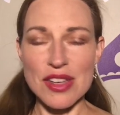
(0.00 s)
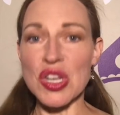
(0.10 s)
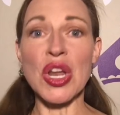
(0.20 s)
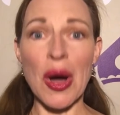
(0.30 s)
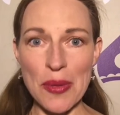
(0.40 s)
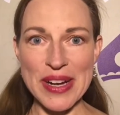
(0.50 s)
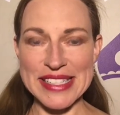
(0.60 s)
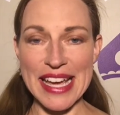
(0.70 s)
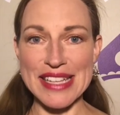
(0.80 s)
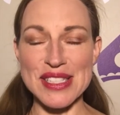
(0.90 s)
No one
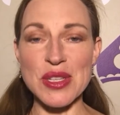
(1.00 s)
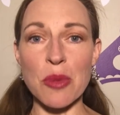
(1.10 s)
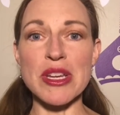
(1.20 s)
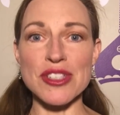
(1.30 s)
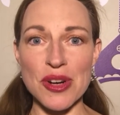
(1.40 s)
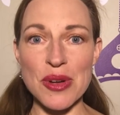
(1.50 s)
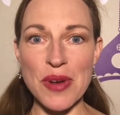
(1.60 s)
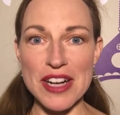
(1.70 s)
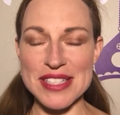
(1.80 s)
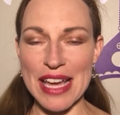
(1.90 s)
does. So be sure to
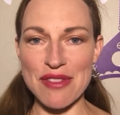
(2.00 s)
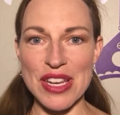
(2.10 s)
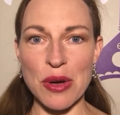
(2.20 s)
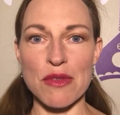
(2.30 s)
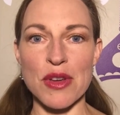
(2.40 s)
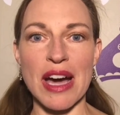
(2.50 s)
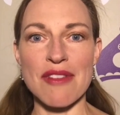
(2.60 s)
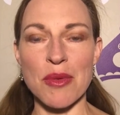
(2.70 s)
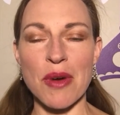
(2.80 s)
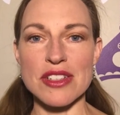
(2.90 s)
watch that video if you
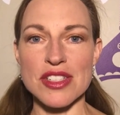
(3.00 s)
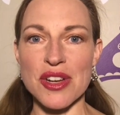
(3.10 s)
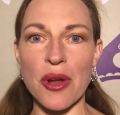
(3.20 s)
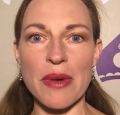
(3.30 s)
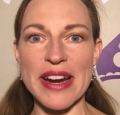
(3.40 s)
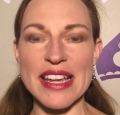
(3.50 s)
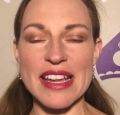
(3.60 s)
haven't watched it already.